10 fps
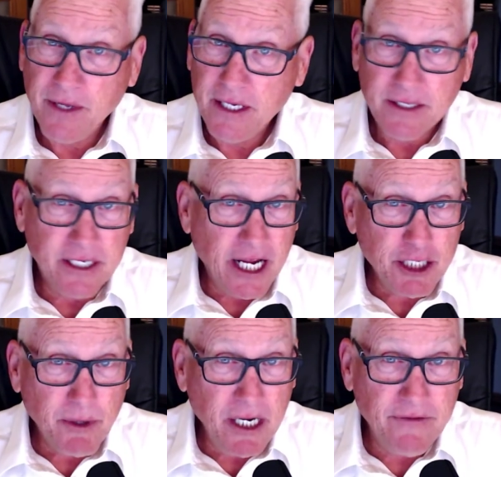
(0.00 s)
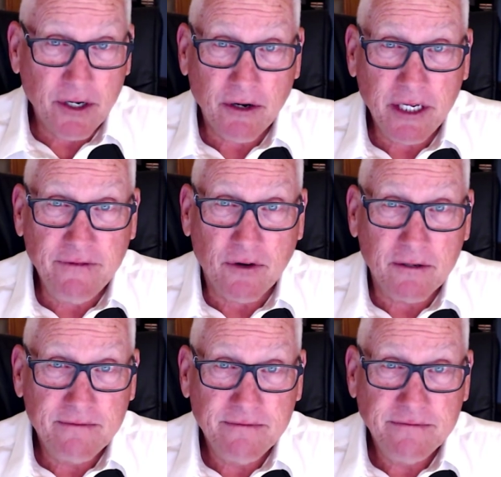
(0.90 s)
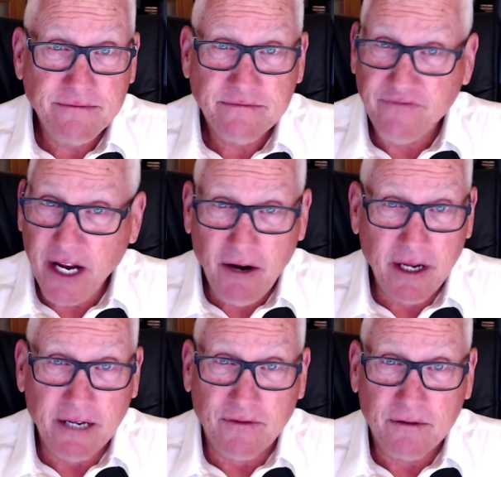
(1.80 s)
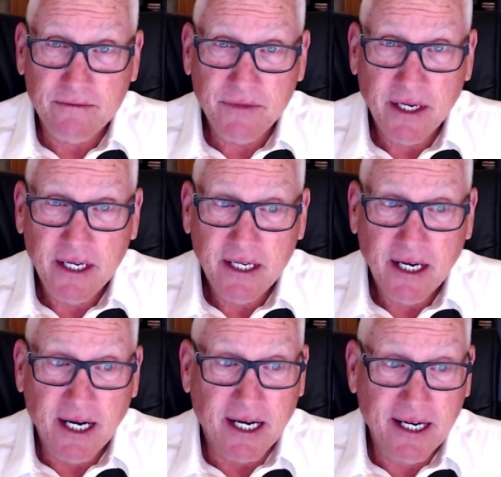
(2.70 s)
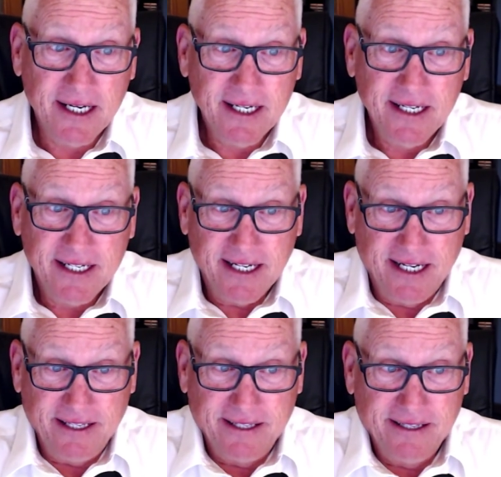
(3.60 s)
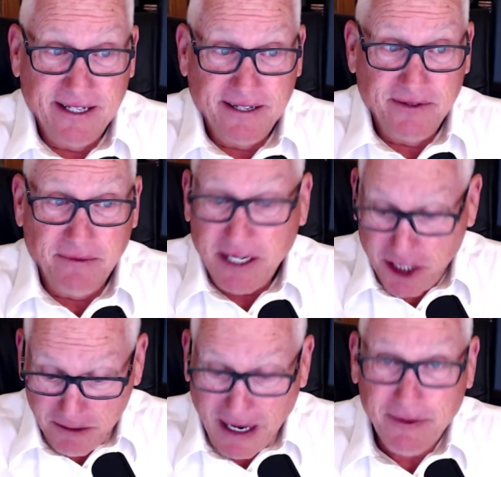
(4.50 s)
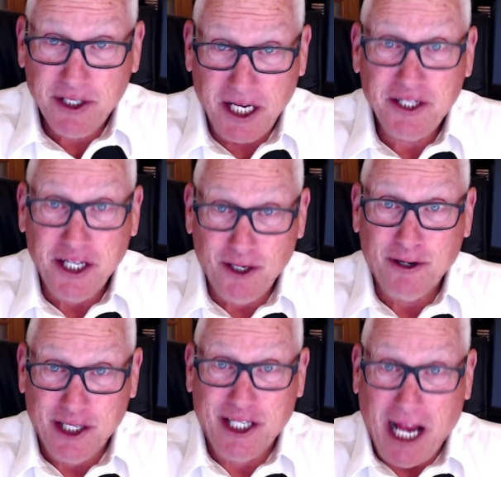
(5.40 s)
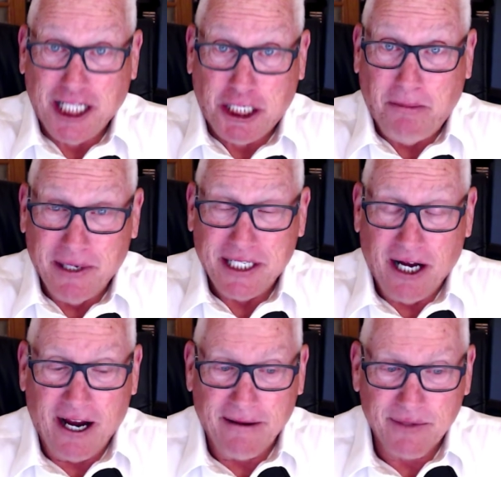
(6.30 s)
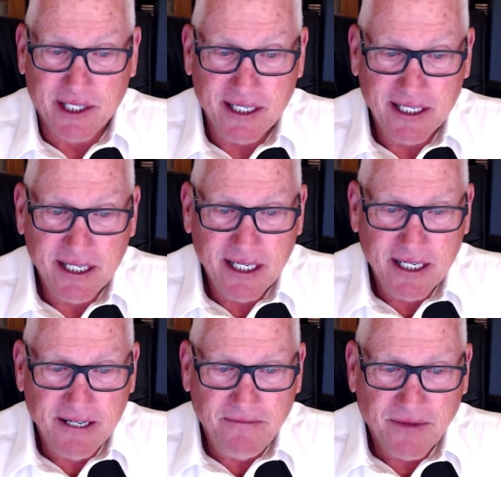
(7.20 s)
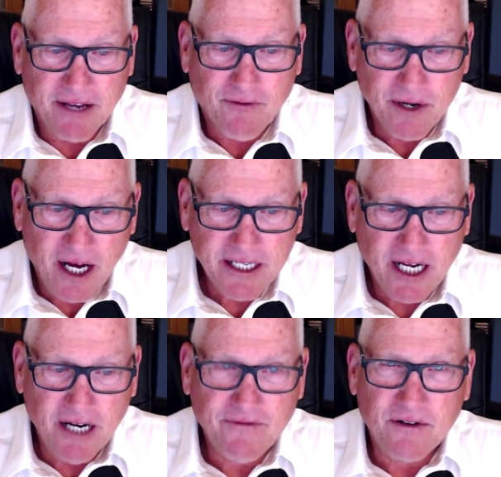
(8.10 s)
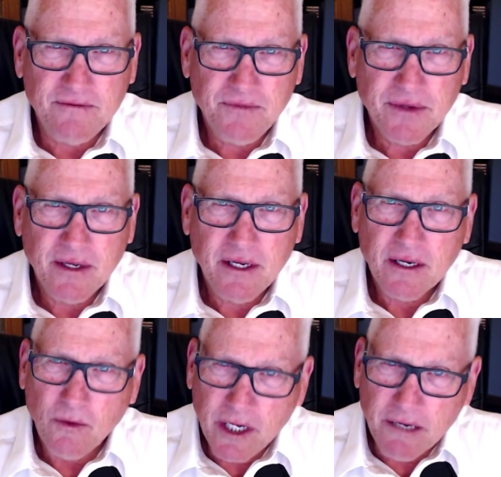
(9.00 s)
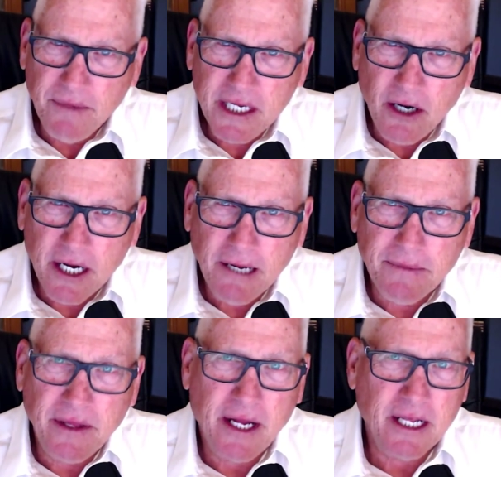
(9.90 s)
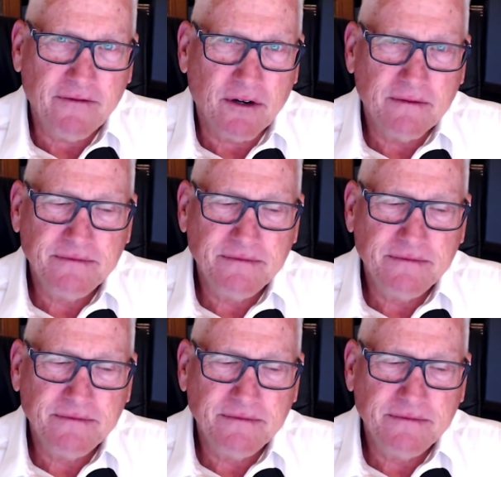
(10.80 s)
The days we live in are evil, very evil. The Message Bible says these are desperate times. If we're not careful, we can be caught up in that evil.